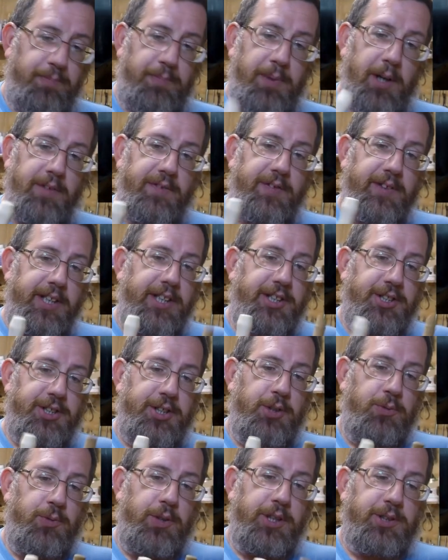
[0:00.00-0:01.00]
both of these
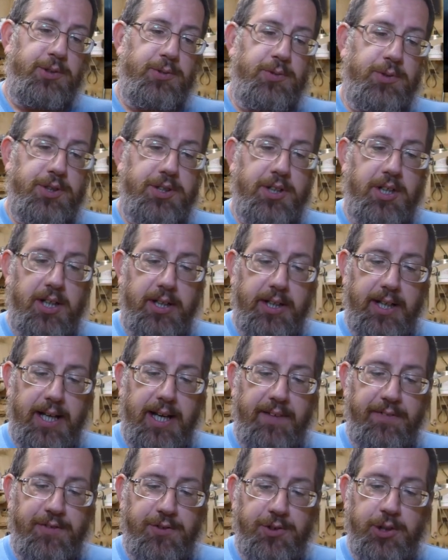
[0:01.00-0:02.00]
two whistles, I
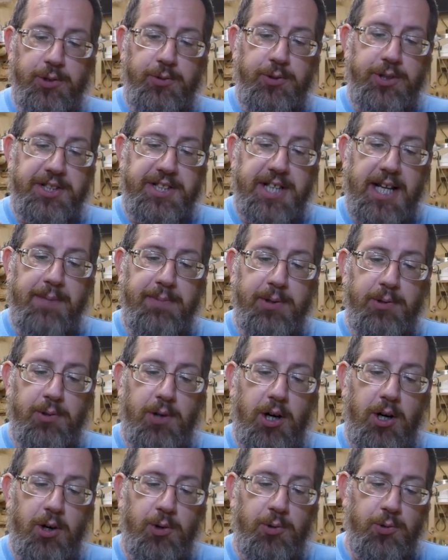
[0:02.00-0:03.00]
have drilled a 10mm
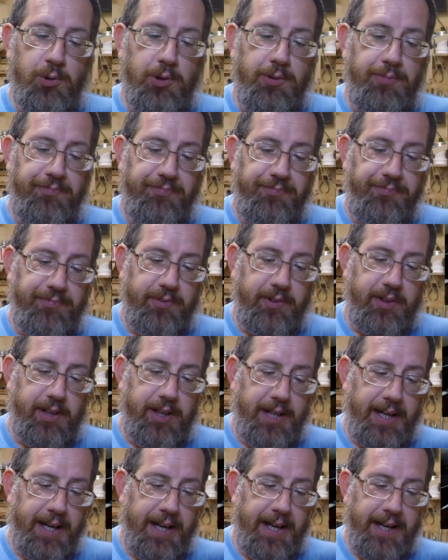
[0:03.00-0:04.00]
hole
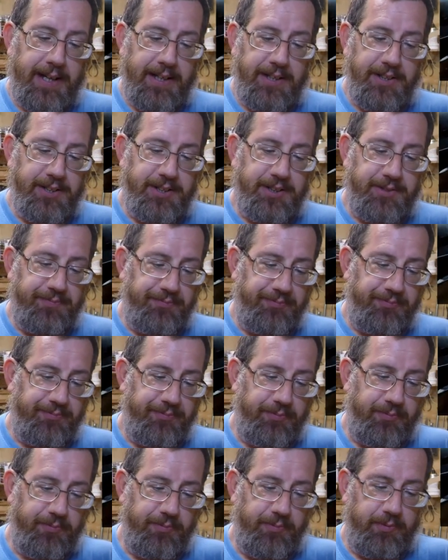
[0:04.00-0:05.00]
and
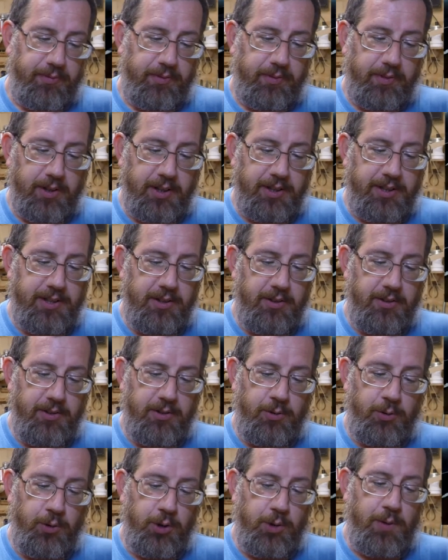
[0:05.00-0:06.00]

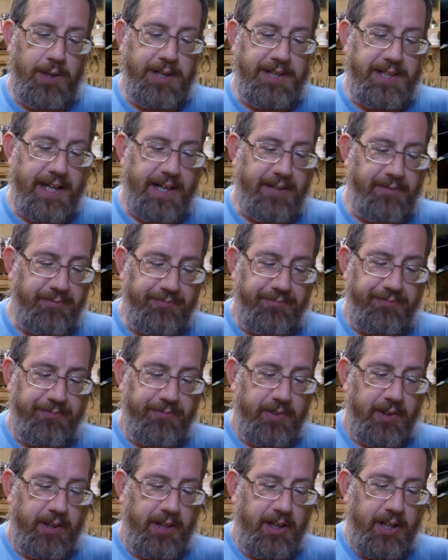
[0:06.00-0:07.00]
all the way down.
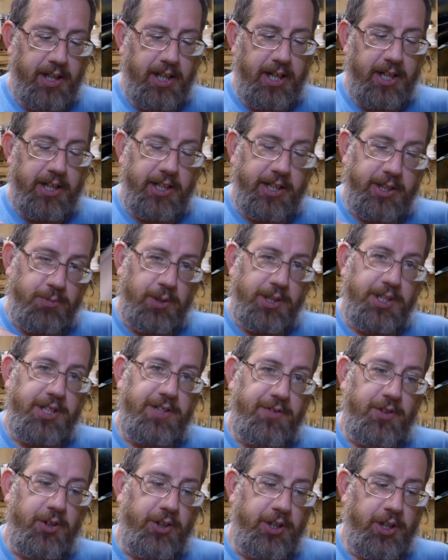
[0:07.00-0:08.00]
And it's once
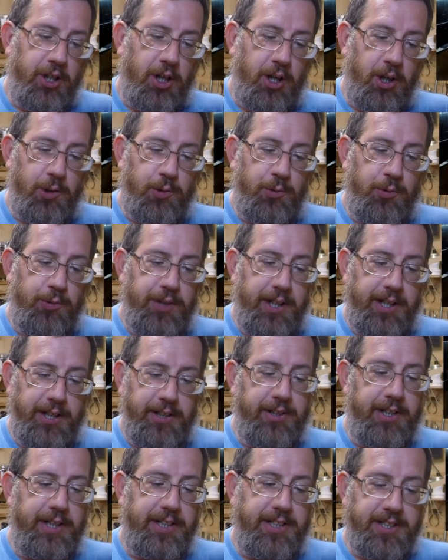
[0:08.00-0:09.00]
you've got your hole, then
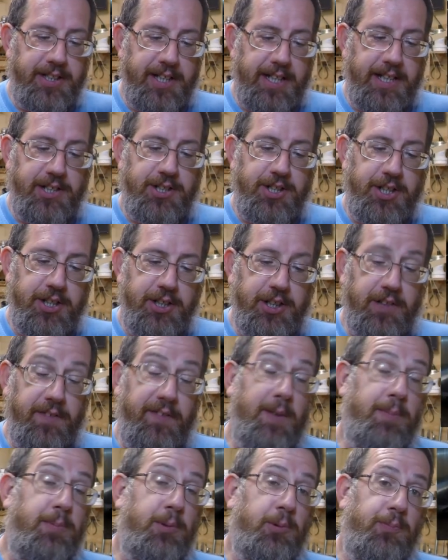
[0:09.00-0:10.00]
you need to then turn your
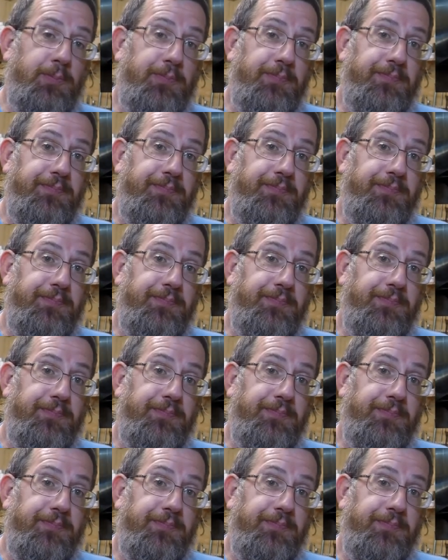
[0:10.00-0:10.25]
fipple,